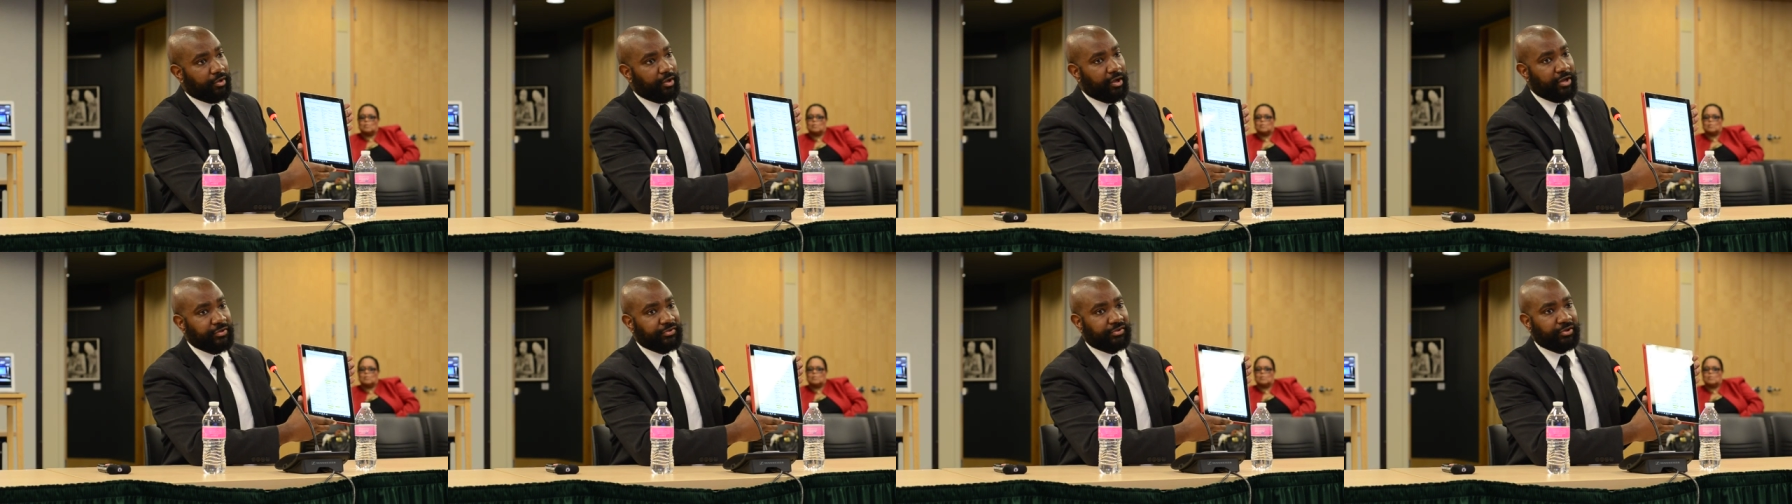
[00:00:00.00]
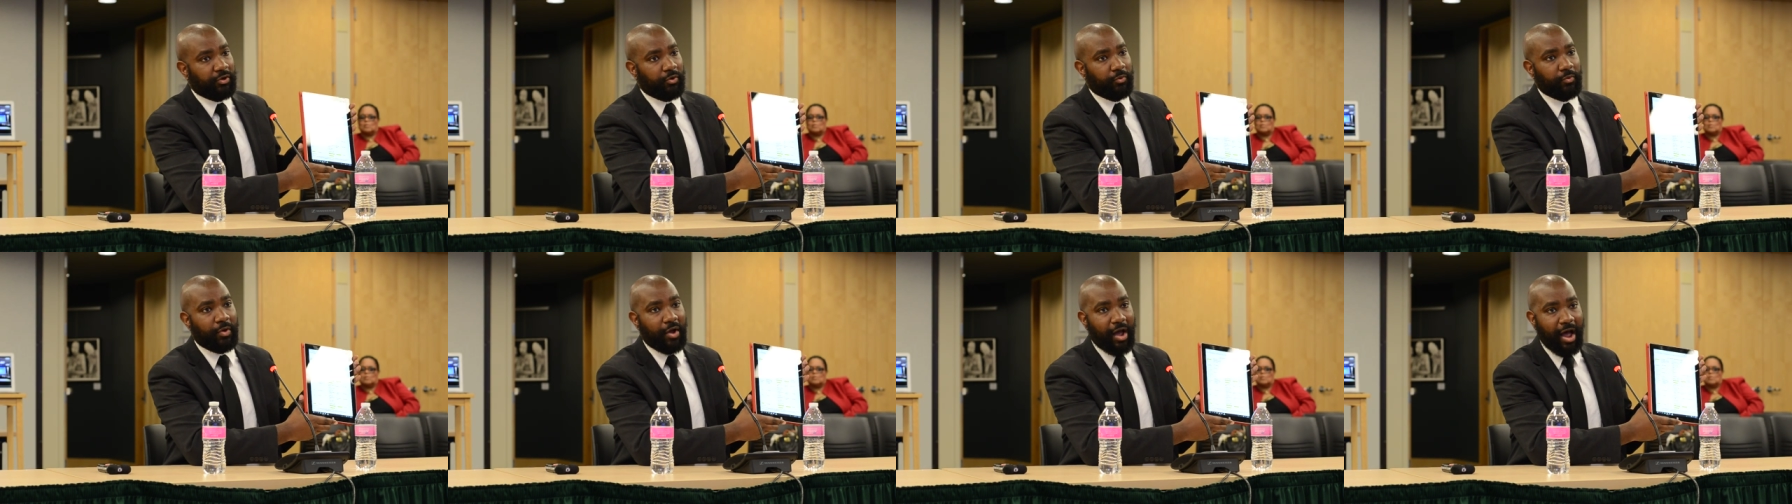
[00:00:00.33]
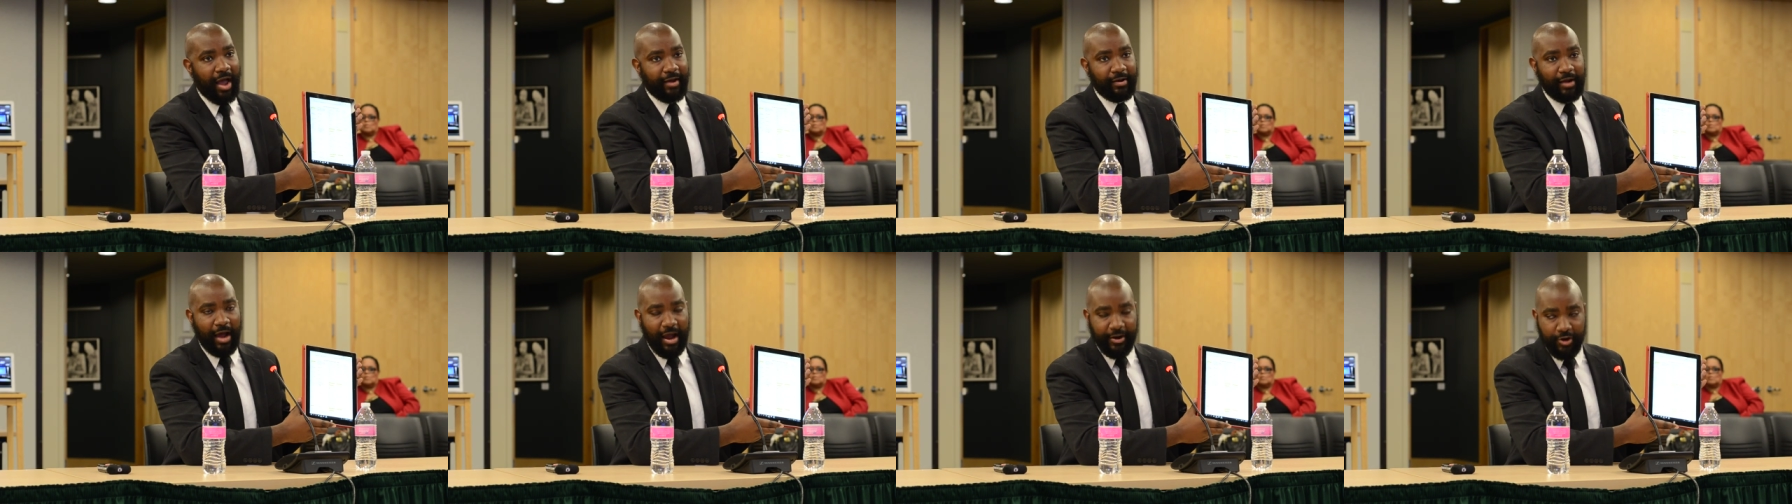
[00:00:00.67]
And so
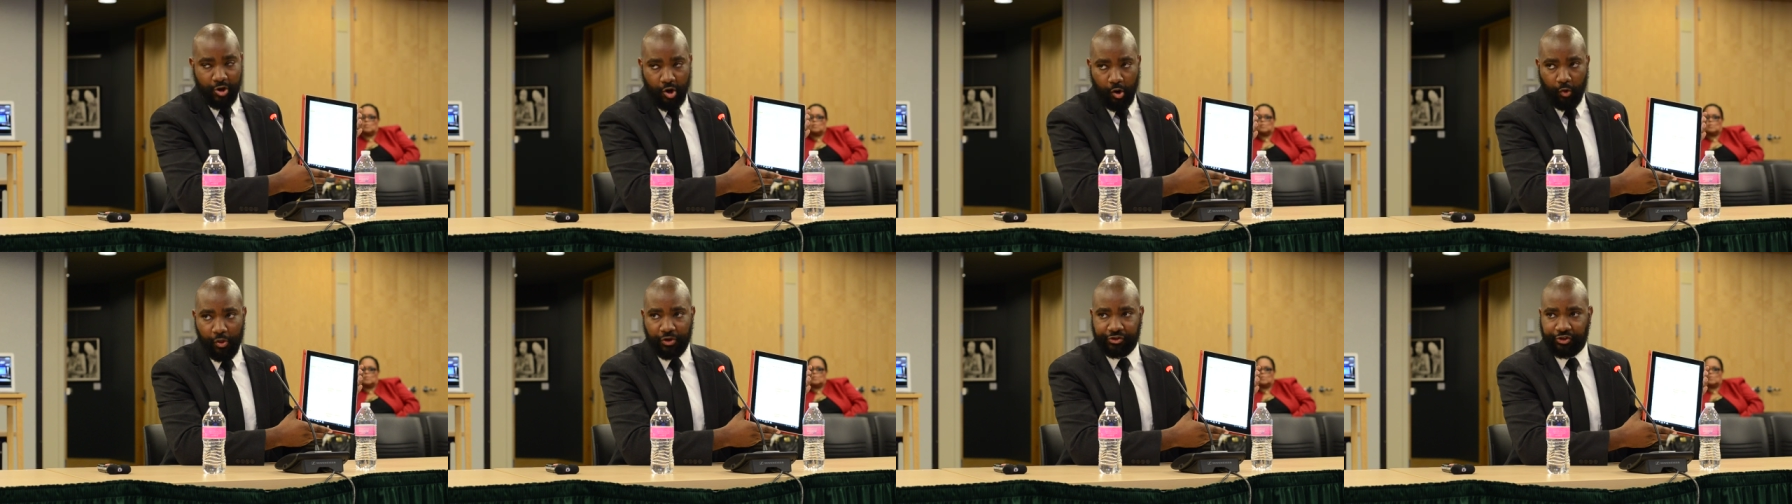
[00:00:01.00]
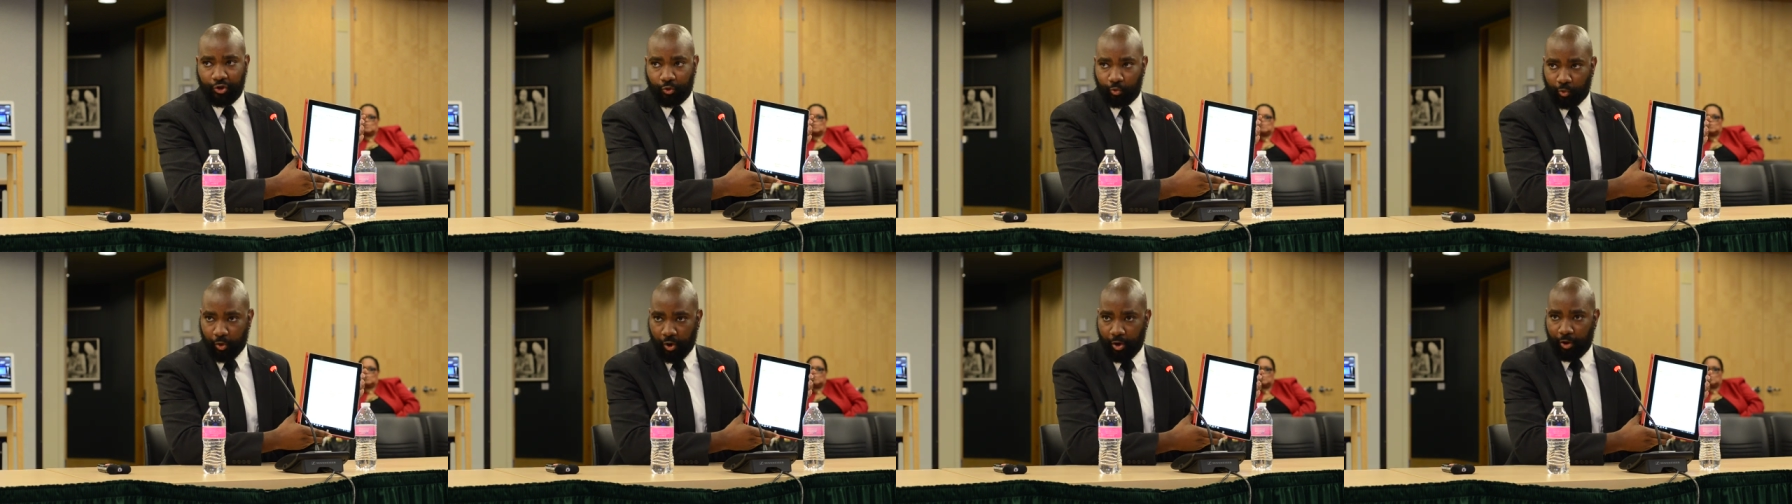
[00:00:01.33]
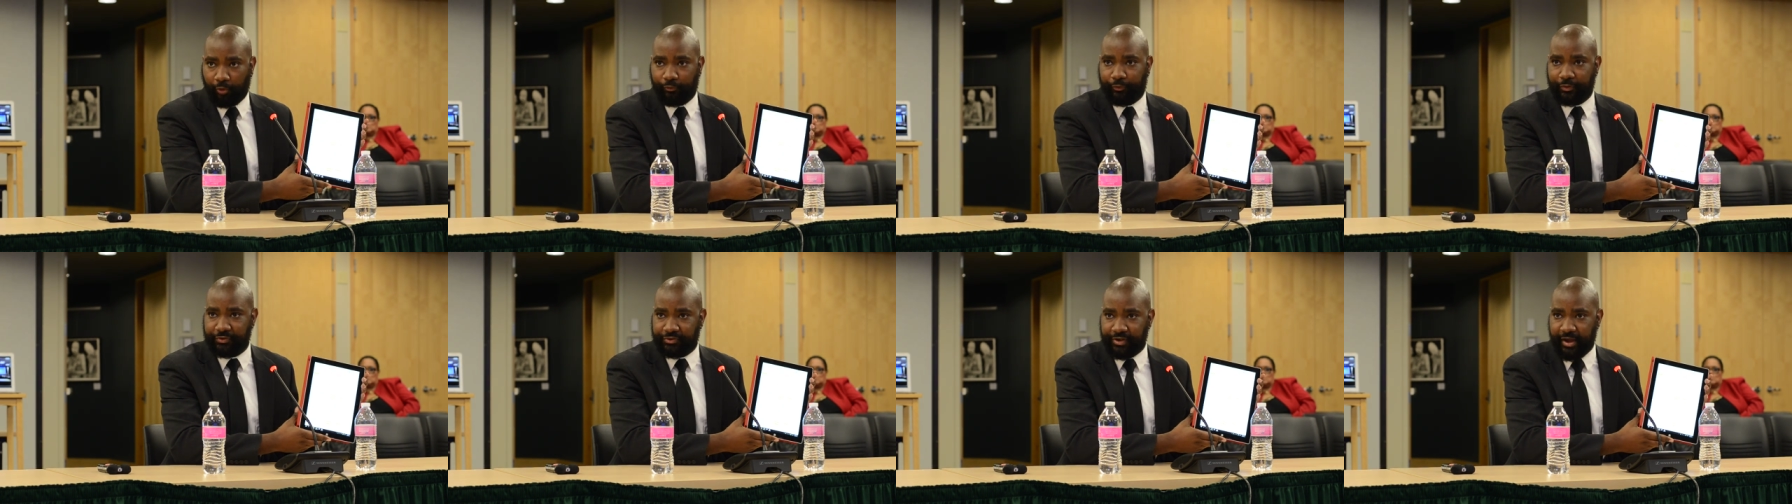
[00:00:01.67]
I know there's a
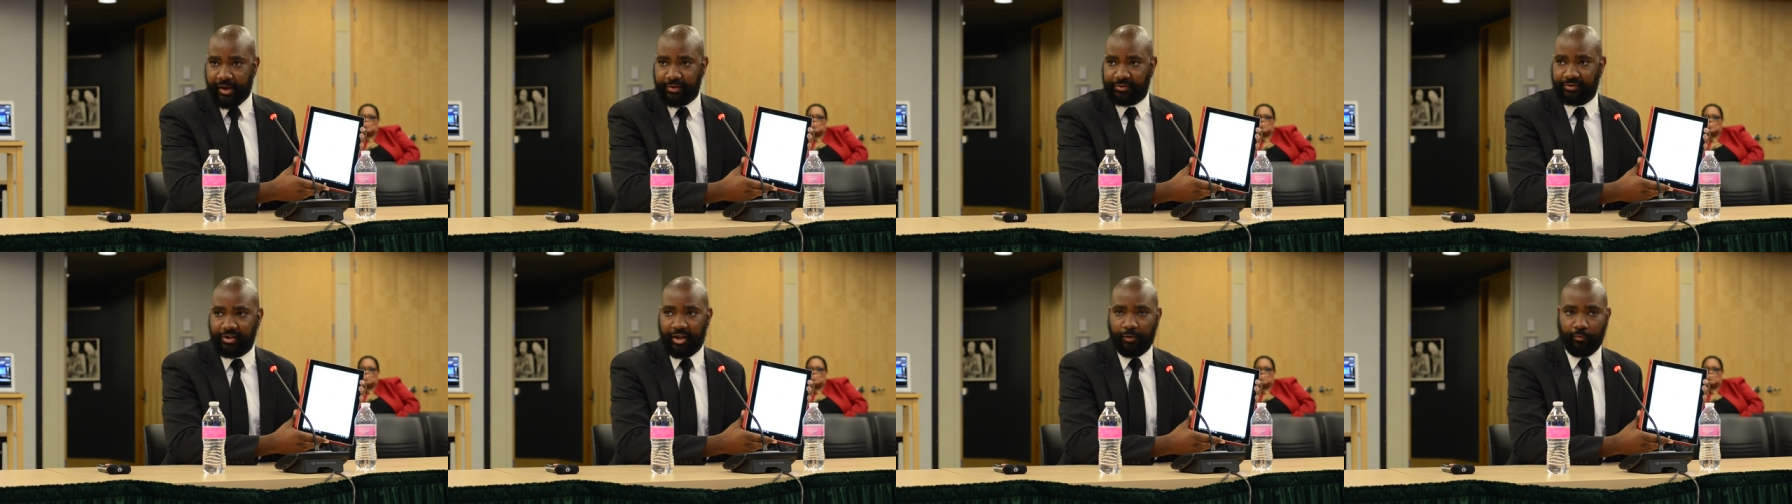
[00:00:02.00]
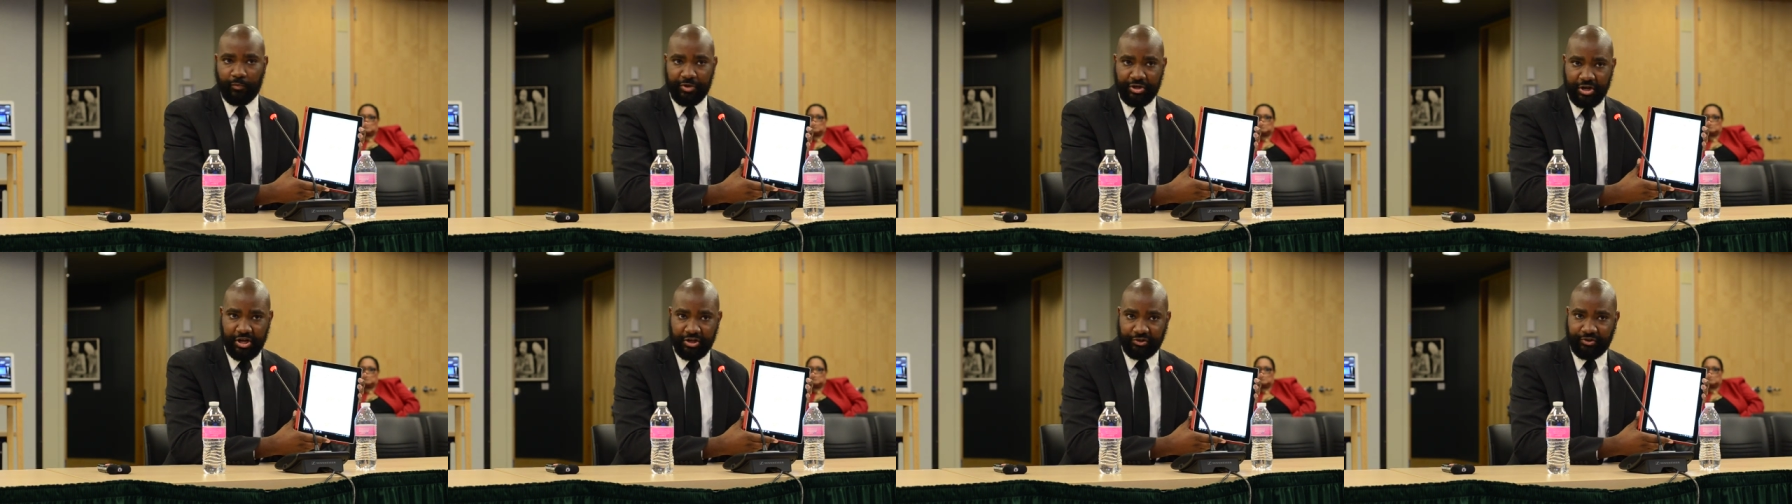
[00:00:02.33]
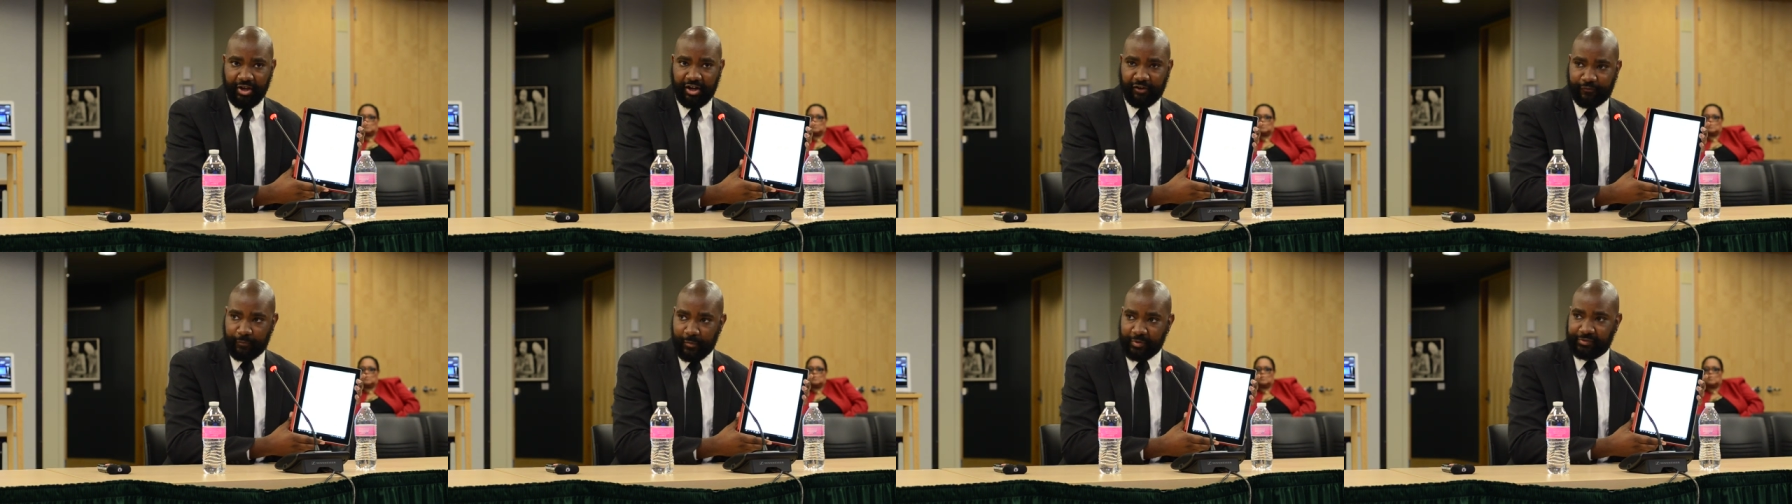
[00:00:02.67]
role for tests, and we need
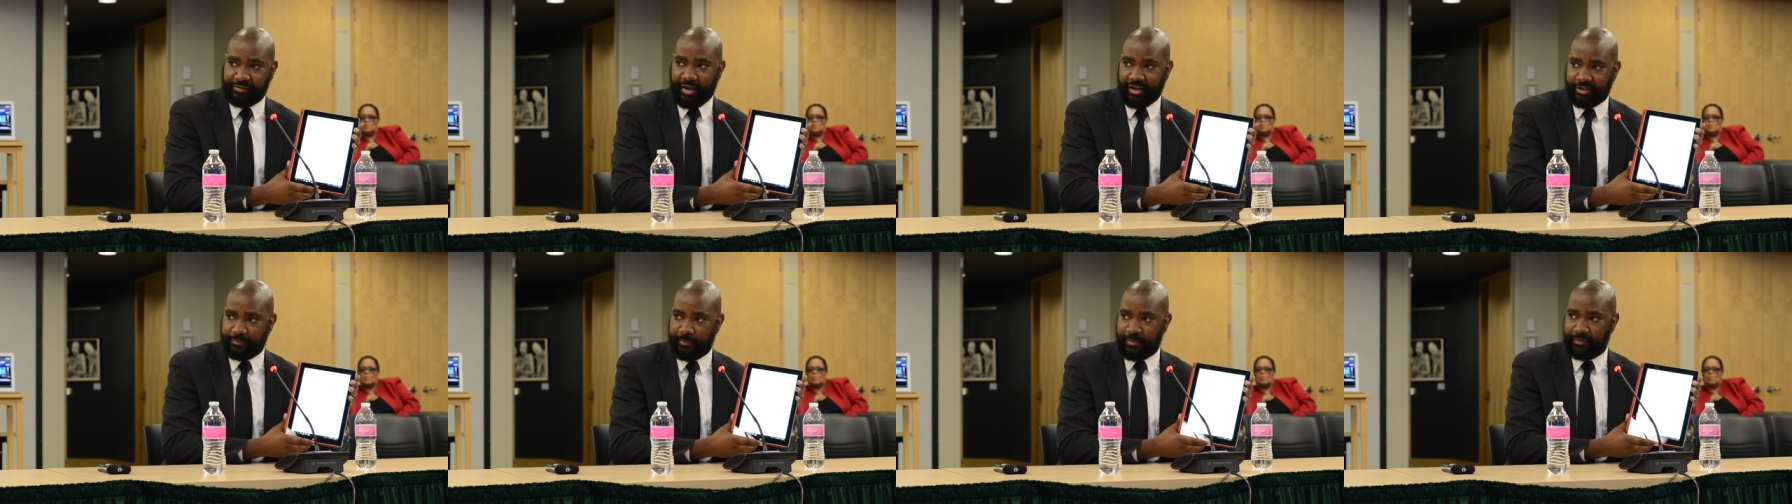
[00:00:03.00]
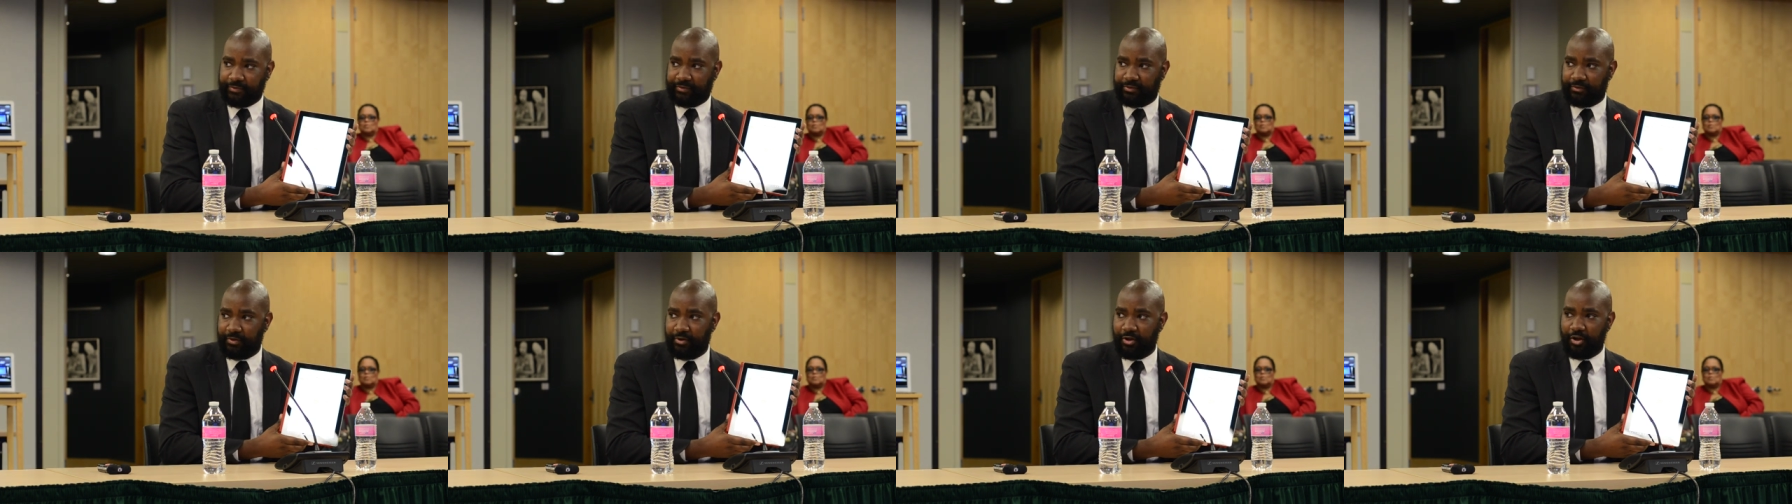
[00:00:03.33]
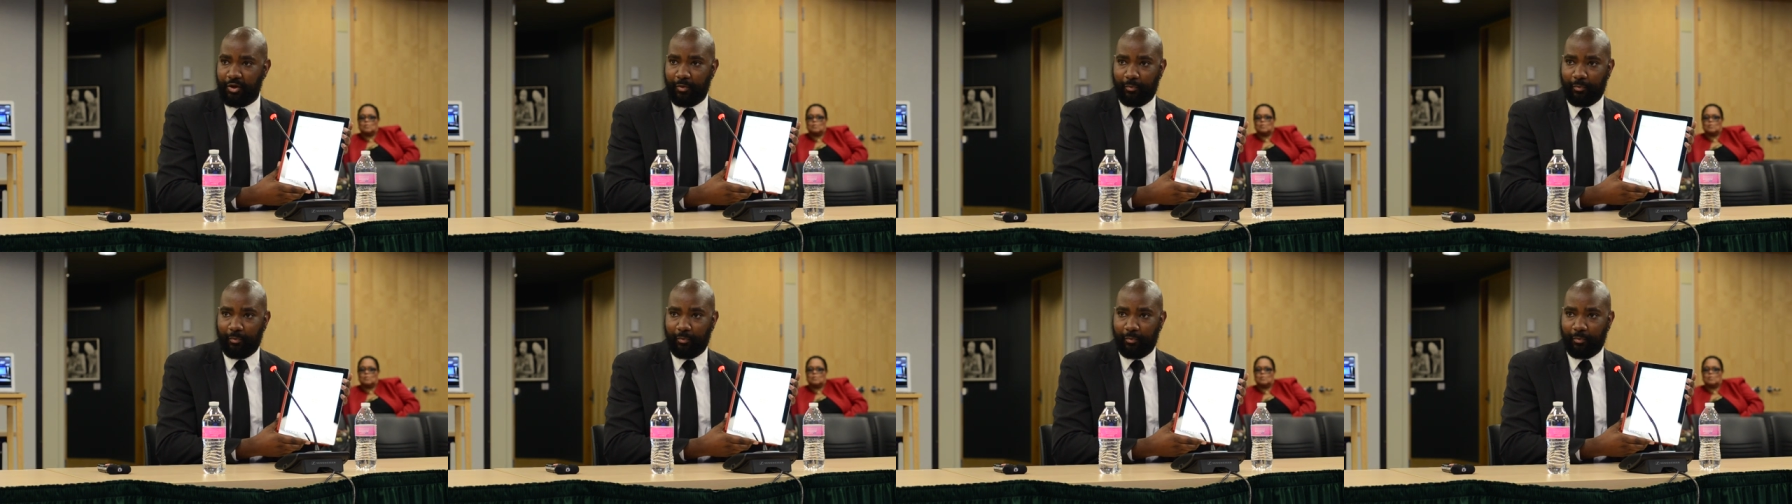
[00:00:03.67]
data from assessments,